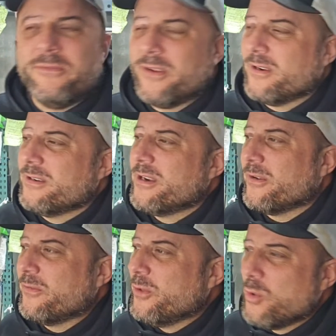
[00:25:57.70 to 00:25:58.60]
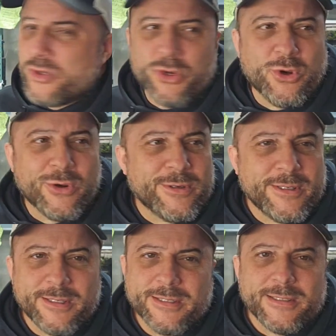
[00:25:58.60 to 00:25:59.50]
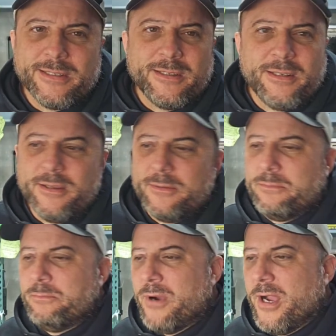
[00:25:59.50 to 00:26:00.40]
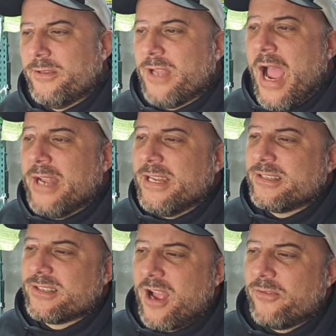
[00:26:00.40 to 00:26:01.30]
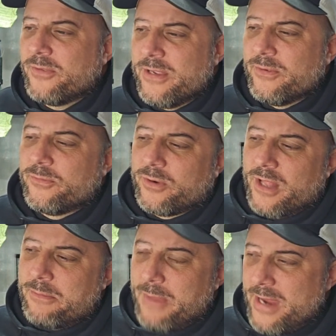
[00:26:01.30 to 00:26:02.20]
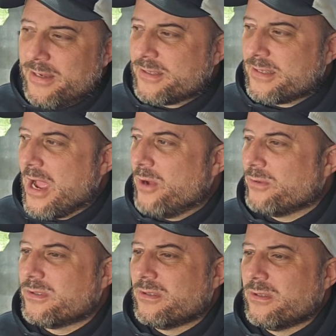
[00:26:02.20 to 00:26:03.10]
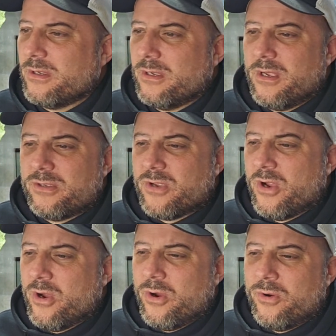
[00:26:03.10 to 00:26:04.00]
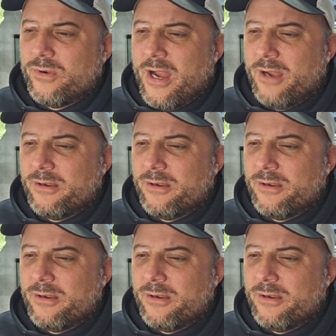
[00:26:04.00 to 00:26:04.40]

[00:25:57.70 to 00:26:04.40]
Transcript: very near future, but I need stuff even for like maintenance counts. So I'm